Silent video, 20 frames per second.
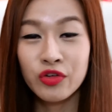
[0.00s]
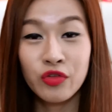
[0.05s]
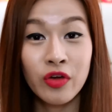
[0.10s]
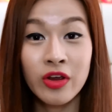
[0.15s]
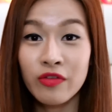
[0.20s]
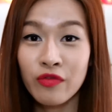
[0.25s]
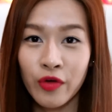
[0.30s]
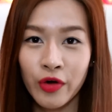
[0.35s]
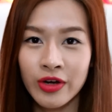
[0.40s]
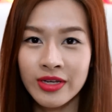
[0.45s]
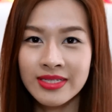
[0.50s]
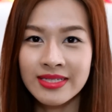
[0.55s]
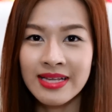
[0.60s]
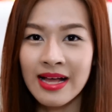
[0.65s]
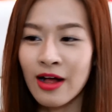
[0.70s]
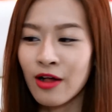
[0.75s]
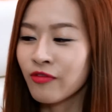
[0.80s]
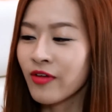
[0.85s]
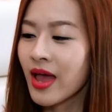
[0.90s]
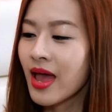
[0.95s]
treat for
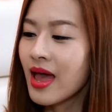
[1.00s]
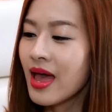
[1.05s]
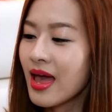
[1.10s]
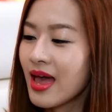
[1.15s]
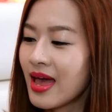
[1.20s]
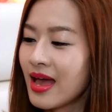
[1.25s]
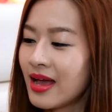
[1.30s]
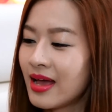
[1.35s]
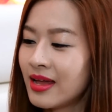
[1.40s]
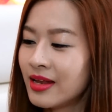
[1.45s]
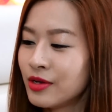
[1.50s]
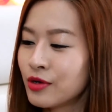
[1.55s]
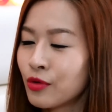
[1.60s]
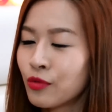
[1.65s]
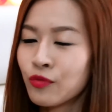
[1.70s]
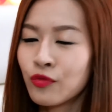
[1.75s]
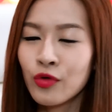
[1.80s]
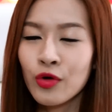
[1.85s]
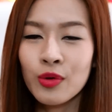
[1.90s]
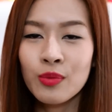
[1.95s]
yourself, and
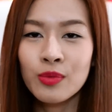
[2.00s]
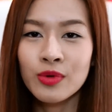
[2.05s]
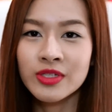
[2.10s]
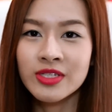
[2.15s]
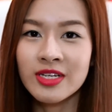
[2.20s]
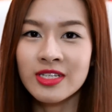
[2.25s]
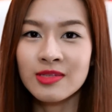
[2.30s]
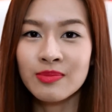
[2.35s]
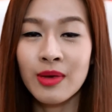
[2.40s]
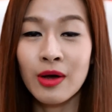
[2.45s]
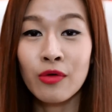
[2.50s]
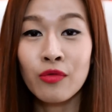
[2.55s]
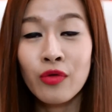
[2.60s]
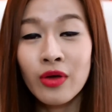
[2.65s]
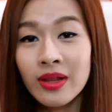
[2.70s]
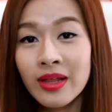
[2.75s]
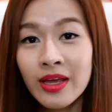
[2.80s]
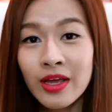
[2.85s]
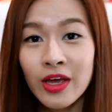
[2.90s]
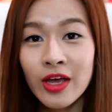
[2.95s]
your room will just smell
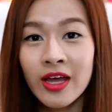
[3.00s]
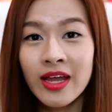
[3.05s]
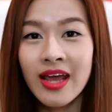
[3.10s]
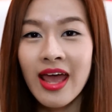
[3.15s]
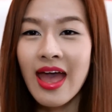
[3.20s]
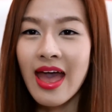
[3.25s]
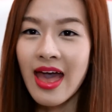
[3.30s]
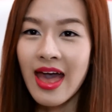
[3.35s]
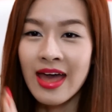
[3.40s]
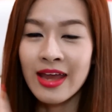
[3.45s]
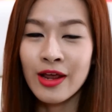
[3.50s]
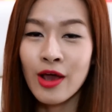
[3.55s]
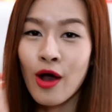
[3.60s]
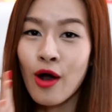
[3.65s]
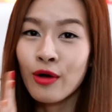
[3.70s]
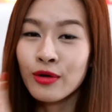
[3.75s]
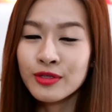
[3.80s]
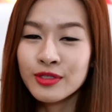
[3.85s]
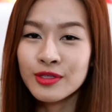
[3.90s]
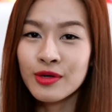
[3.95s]
really good, and it
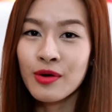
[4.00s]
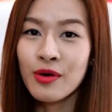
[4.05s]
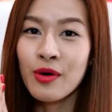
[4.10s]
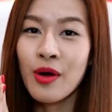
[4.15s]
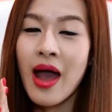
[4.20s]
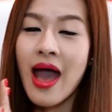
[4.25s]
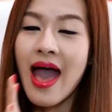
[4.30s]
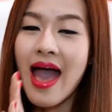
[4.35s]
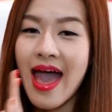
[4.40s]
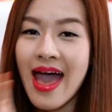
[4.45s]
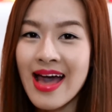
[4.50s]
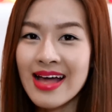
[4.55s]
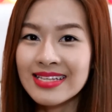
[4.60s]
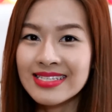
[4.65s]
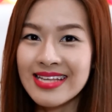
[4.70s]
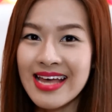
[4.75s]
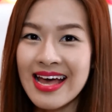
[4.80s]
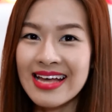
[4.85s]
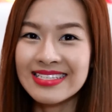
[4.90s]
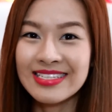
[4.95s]
also
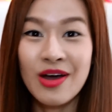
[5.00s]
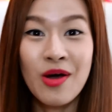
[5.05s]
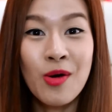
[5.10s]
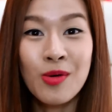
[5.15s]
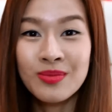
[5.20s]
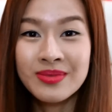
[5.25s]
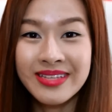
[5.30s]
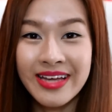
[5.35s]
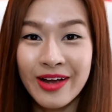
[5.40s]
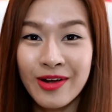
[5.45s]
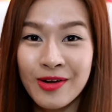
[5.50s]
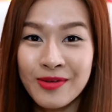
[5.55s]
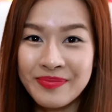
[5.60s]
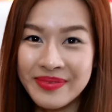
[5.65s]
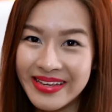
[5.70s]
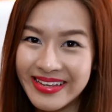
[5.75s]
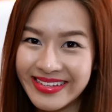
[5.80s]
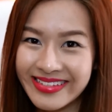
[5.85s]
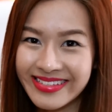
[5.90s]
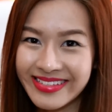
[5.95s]
adds as a home decor
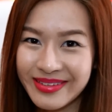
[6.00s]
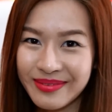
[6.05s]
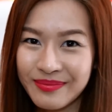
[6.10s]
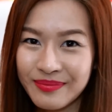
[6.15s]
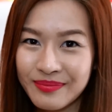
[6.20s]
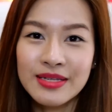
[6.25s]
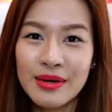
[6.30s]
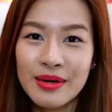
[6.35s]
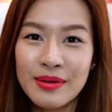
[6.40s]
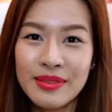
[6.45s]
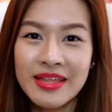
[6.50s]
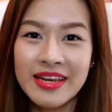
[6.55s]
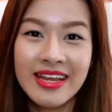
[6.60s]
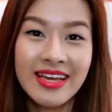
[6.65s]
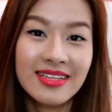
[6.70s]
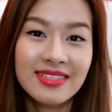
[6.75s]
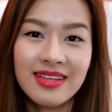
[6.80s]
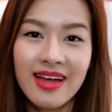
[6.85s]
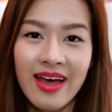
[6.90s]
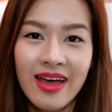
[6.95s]
piece. So the
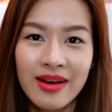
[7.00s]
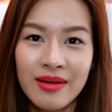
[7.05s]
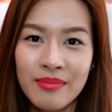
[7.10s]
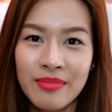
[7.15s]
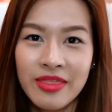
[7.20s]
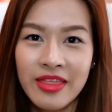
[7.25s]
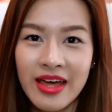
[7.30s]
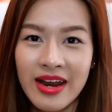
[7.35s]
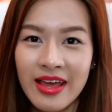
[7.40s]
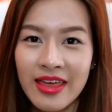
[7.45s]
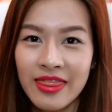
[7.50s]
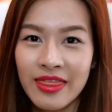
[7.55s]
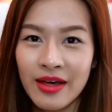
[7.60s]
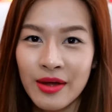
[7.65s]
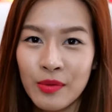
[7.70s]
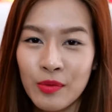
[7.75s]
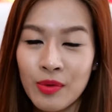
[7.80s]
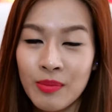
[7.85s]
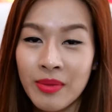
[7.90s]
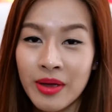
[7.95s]
next item that I
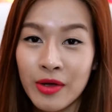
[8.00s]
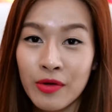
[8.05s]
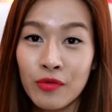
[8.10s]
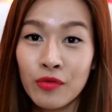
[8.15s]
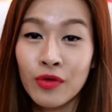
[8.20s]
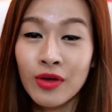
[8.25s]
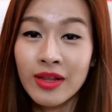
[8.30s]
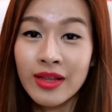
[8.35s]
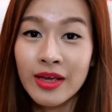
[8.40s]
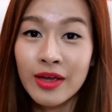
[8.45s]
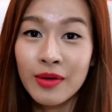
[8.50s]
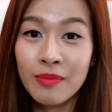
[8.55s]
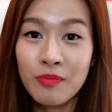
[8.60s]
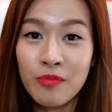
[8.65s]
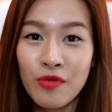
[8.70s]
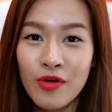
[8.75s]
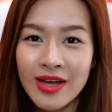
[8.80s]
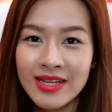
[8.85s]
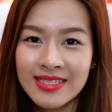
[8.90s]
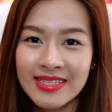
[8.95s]
thought would make a really good
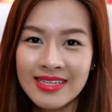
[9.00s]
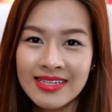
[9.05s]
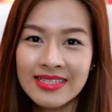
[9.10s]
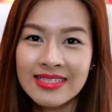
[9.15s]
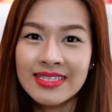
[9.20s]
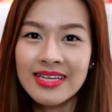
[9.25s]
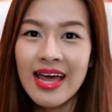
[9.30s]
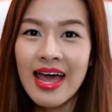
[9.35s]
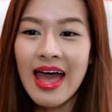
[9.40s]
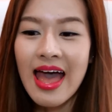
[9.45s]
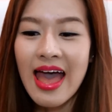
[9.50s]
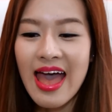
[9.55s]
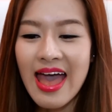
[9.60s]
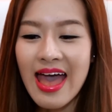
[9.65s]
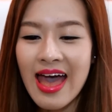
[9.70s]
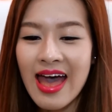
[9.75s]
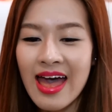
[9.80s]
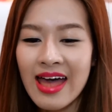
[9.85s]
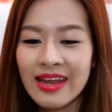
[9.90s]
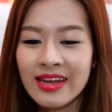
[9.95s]
present,
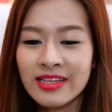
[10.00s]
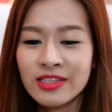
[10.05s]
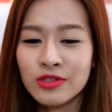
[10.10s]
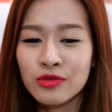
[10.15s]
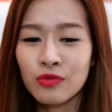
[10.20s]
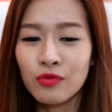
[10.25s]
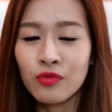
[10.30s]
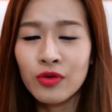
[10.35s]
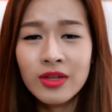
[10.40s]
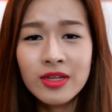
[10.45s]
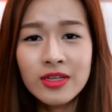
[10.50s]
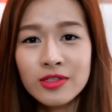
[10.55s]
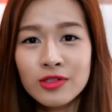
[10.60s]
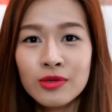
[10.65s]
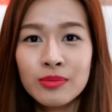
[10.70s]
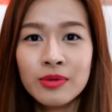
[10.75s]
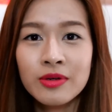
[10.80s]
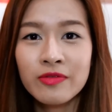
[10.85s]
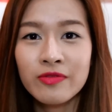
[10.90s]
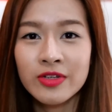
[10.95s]
and it's really
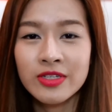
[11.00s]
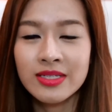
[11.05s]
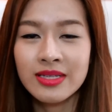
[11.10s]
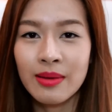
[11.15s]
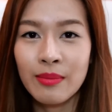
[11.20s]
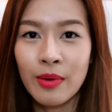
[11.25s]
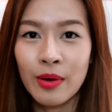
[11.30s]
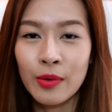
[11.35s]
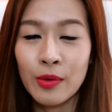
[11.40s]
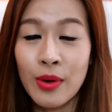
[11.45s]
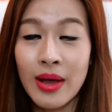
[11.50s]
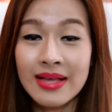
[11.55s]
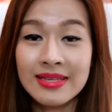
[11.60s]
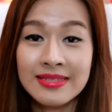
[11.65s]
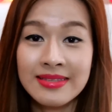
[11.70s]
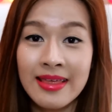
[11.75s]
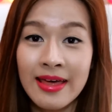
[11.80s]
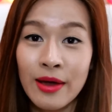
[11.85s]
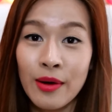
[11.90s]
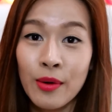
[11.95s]
suitable for someone who has
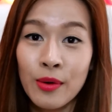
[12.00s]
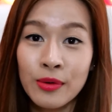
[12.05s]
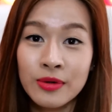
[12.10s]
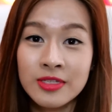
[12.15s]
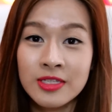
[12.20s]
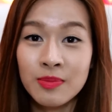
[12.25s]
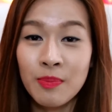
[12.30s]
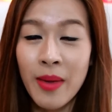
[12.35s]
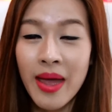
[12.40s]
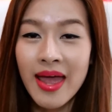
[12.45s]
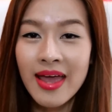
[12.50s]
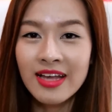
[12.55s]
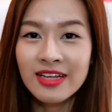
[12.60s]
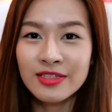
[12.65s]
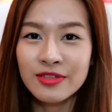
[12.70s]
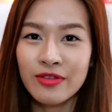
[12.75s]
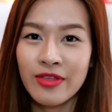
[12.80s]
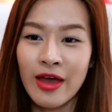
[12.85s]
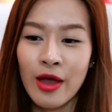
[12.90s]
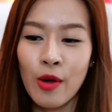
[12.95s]
their own
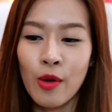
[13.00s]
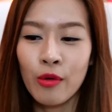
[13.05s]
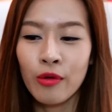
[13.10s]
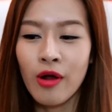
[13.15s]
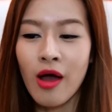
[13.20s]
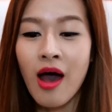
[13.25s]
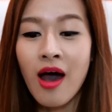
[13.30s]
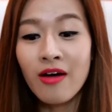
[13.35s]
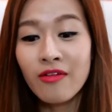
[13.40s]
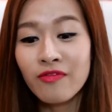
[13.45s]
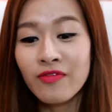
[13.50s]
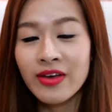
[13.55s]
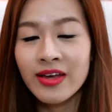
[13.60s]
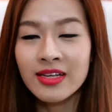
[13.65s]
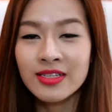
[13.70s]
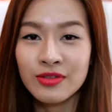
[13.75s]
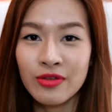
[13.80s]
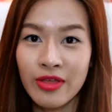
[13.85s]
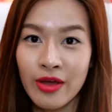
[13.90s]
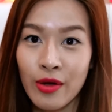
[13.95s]
space, their own
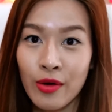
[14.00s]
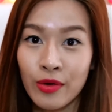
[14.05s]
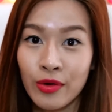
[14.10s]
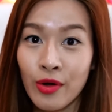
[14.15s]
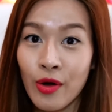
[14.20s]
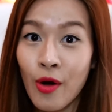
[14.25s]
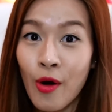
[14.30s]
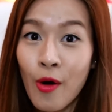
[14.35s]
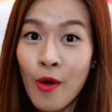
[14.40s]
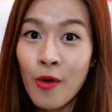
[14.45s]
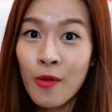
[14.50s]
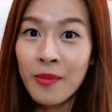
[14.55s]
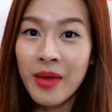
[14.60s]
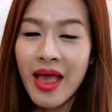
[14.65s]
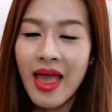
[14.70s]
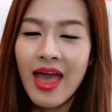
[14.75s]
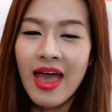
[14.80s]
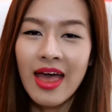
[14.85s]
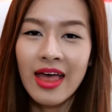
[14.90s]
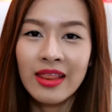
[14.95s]
office, or their own home,
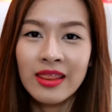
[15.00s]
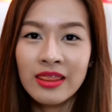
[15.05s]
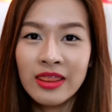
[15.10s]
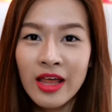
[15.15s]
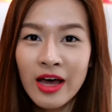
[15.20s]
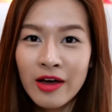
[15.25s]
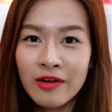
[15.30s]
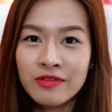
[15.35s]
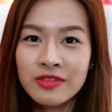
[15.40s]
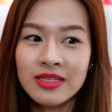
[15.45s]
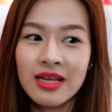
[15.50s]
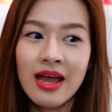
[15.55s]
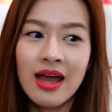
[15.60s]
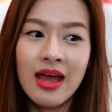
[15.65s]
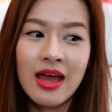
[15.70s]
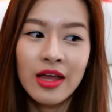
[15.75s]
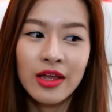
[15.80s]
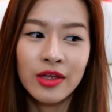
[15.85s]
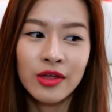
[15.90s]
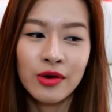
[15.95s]
and loves,
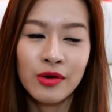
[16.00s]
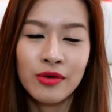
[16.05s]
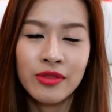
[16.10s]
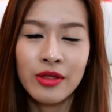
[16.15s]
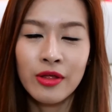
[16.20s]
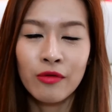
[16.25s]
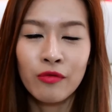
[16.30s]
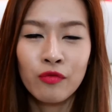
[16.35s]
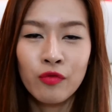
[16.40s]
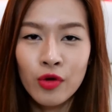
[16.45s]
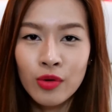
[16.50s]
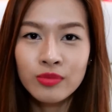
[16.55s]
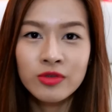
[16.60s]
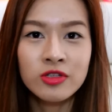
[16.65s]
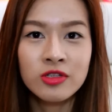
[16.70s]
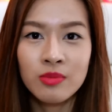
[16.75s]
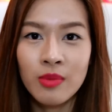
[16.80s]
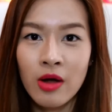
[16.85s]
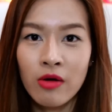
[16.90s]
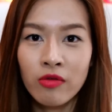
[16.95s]
you know, the room to
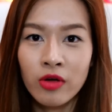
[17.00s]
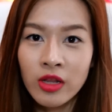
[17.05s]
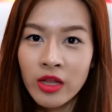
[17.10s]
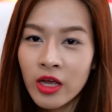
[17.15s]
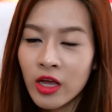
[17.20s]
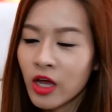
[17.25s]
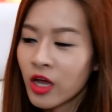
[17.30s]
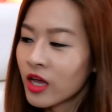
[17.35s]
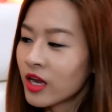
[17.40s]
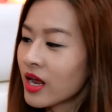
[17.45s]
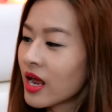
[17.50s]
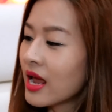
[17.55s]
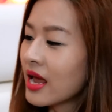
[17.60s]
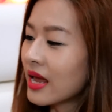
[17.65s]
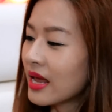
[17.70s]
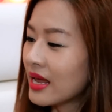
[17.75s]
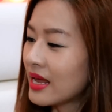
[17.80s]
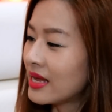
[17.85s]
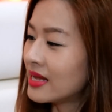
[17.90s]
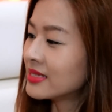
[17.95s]
smell really good,
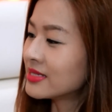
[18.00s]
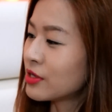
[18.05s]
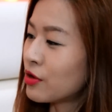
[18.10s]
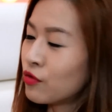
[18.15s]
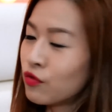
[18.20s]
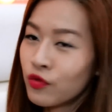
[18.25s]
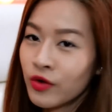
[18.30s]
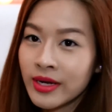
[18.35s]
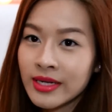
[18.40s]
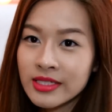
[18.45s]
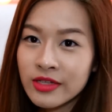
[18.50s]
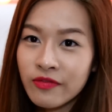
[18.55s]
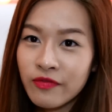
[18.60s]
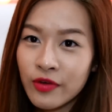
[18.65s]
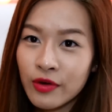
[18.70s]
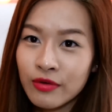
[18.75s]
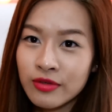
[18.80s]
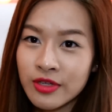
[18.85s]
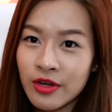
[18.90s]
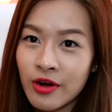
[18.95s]
is a reed
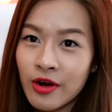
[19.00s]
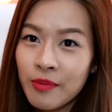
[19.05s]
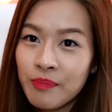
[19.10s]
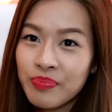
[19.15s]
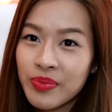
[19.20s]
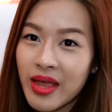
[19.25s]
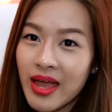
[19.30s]
diffuser.